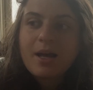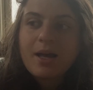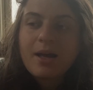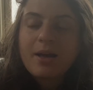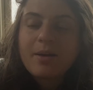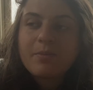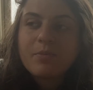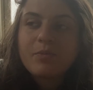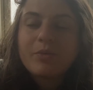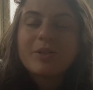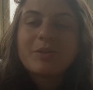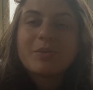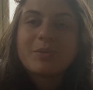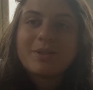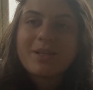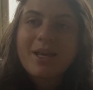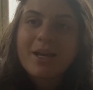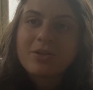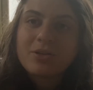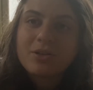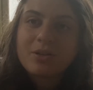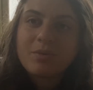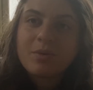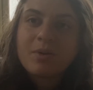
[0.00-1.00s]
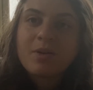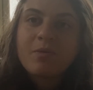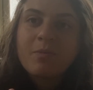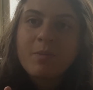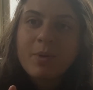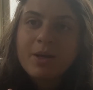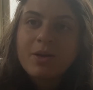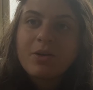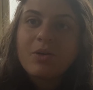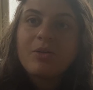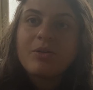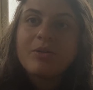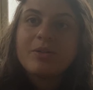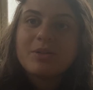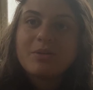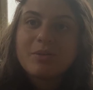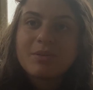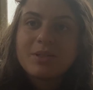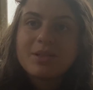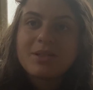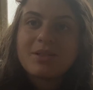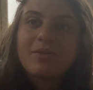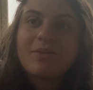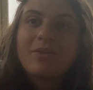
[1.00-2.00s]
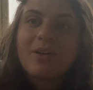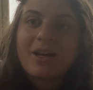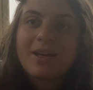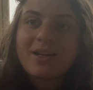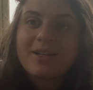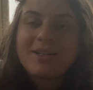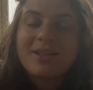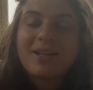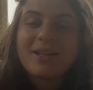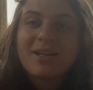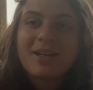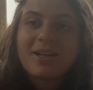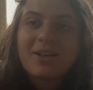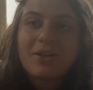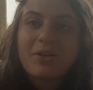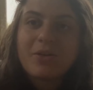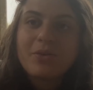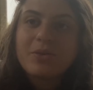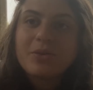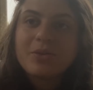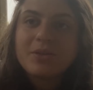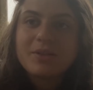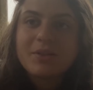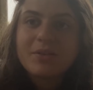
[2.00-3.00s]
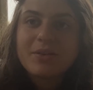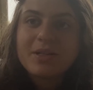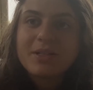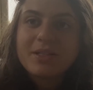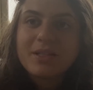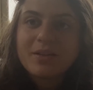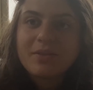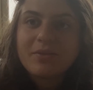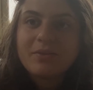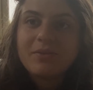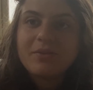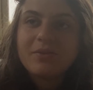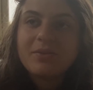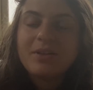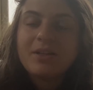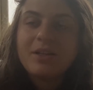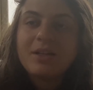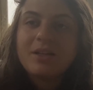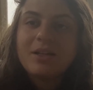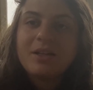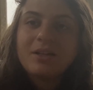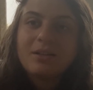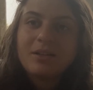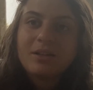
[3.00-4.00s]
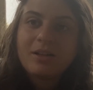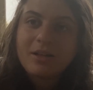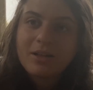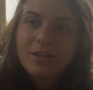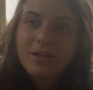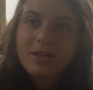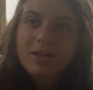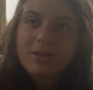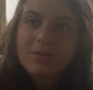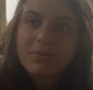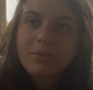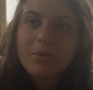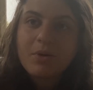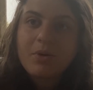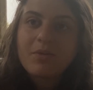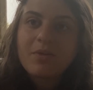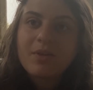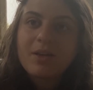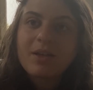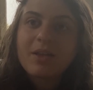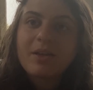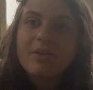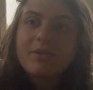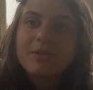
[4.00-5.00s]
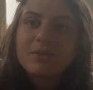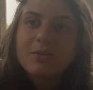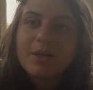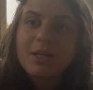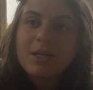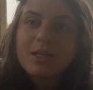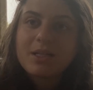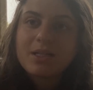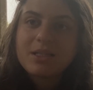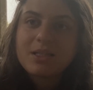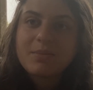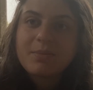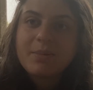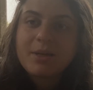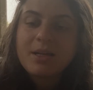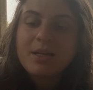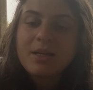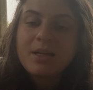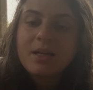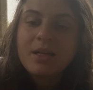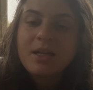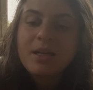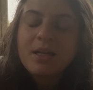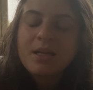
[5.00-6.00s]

which was actually one of my goals, was to find a local source of cleaned roving that was ready to spin.